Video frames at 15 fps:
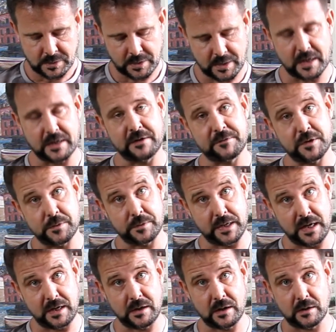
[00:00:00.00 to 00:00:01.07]
And if
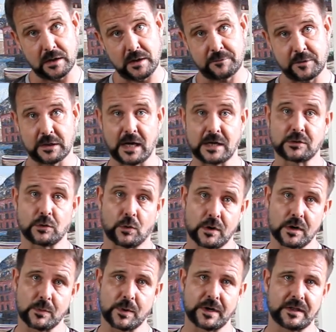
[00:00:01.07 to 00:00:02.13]
you'd like to
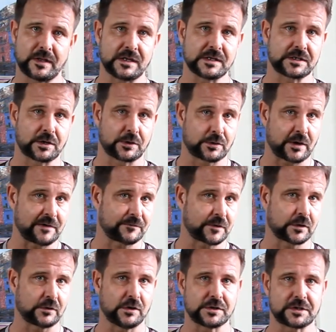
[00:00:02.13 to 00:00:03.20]
order one of these, they're great for
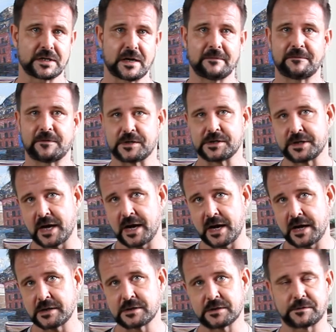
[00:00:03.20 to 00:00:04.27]
close-up, for
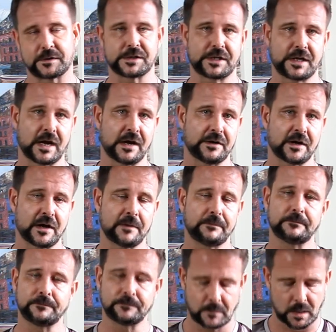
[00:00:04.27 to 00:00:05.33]
stage, for
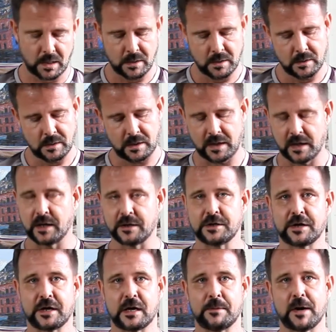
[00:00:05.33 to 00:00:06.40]
stand-up. And you
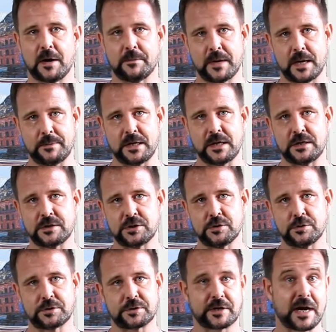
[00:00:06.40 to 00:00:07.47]
get about maybe
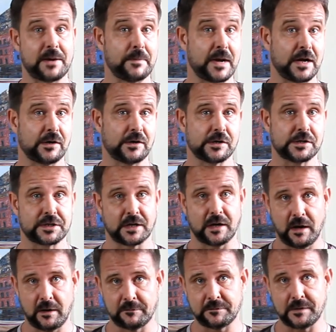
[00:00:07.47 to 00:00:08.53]
2-3 meters
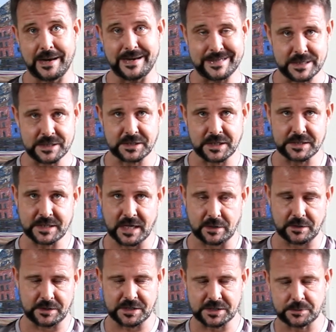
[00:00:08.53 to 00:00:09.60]
of distance out
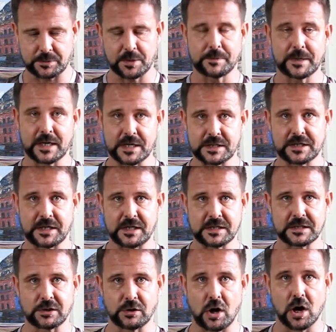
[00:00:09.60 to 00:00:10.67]
of this reel because it
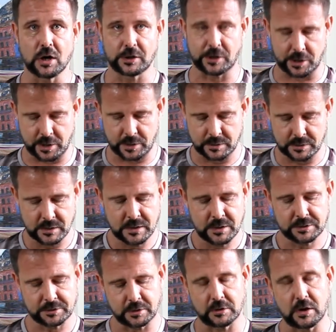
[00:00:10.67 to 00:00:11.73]
is longer.
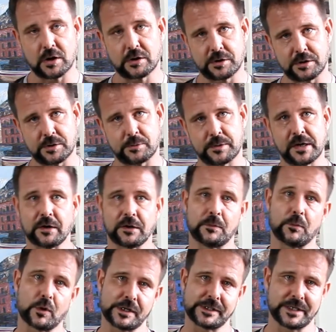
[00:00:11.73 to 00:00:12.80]
The longer the reel, the
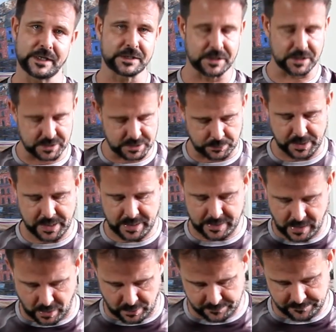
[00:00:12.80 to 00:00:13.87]
more distance we get
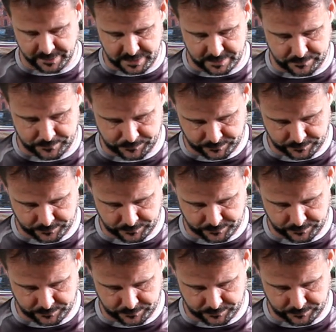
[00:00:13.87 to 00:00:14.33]
out of it.